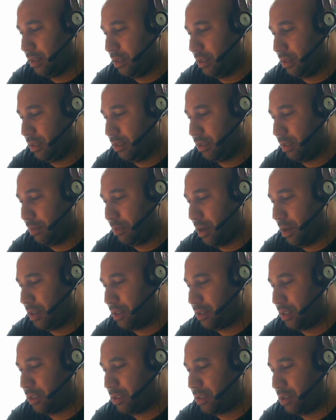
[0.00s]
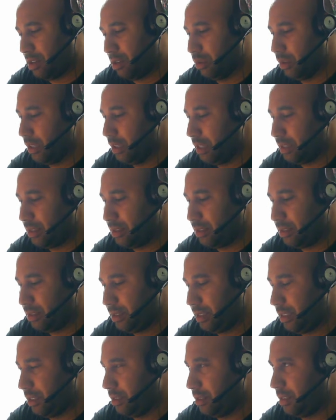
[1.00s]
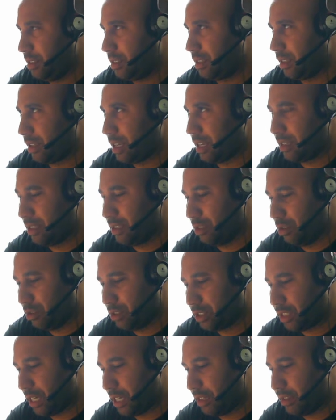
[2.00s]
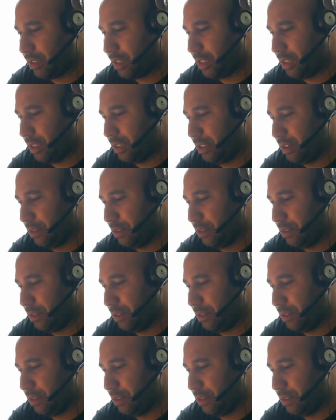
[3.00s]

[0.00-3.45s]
the only punks I saw were at Disneyland in Orange County